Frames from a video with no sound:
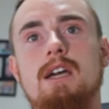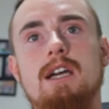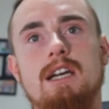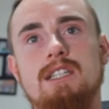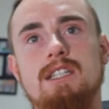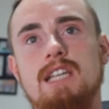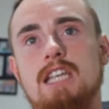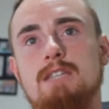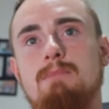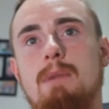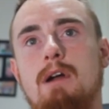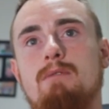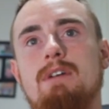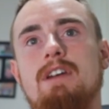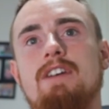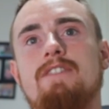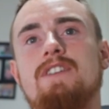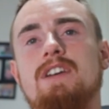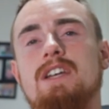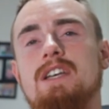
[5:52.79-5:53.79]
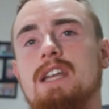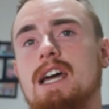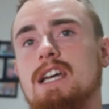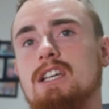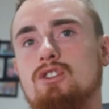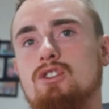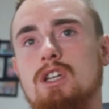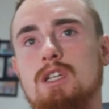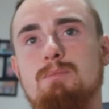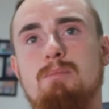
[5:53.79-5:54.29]
Because that's my refeed
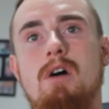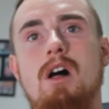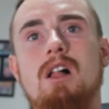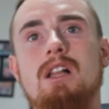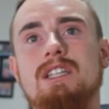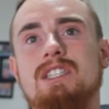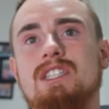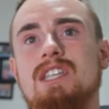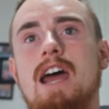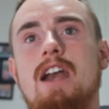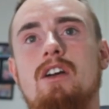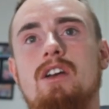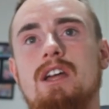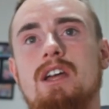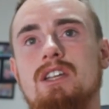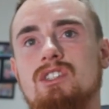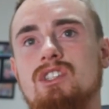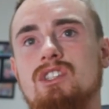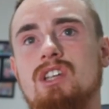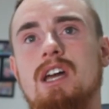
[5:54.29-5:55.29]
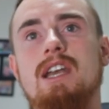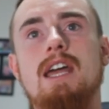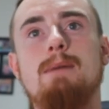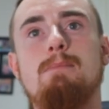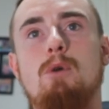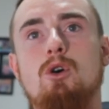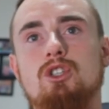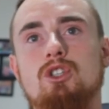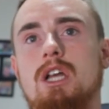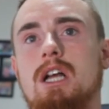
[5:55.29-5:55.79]
day. So that's probably Saturday and Sunday.
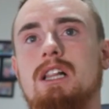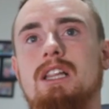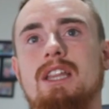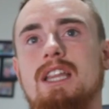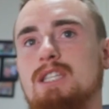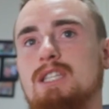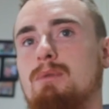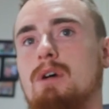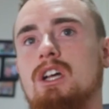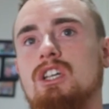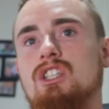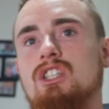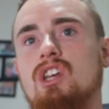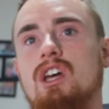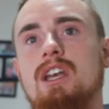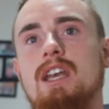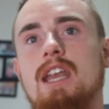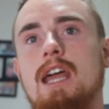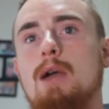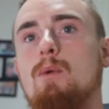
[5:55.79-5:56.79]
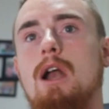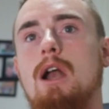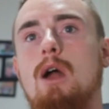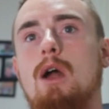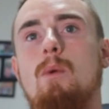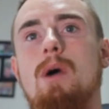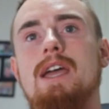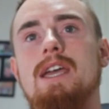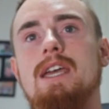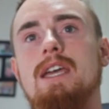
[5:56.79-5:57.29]
Most likely that's probably Sunday when I
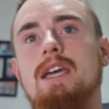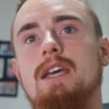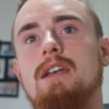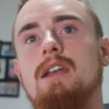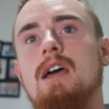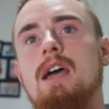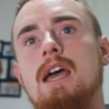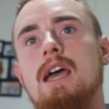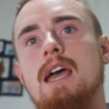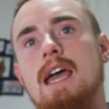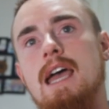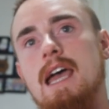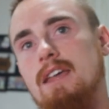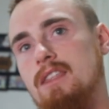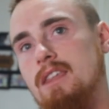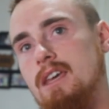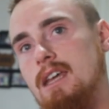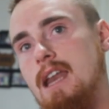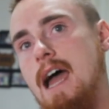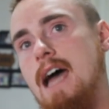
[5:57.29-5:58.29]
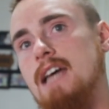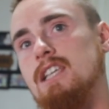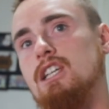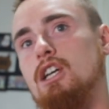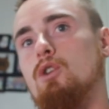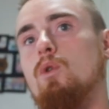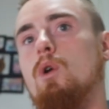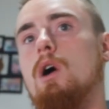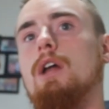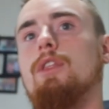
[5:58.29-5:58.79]
weigh in. And then as I
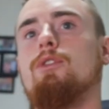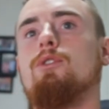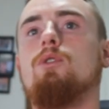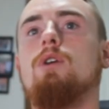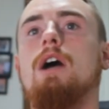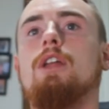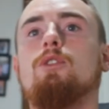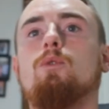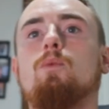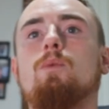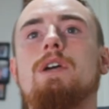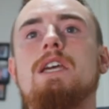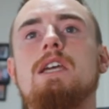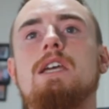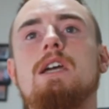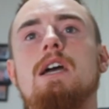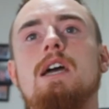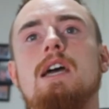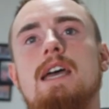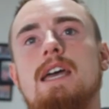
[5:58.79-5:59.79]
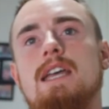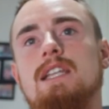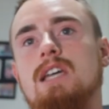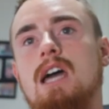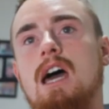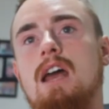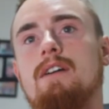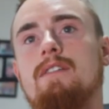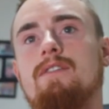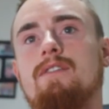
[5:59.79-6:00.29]
go out throughout the week, it's
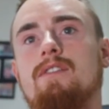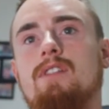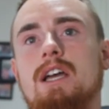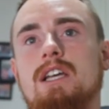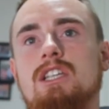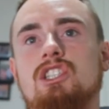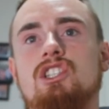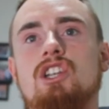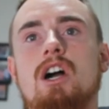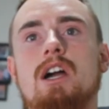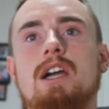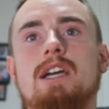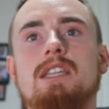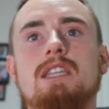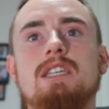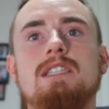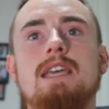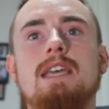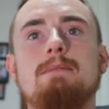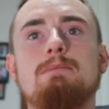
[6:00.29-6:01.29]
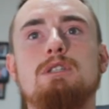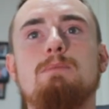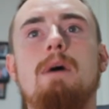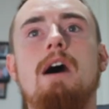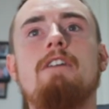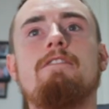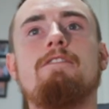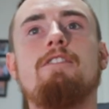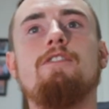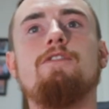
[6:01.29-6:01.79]
kind of like stuck at the same
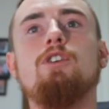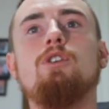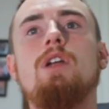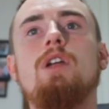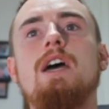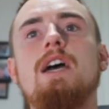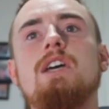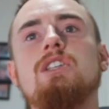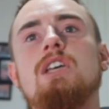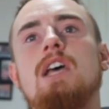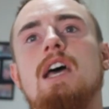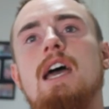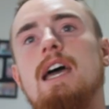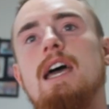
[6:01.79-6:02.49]
spot for a few days.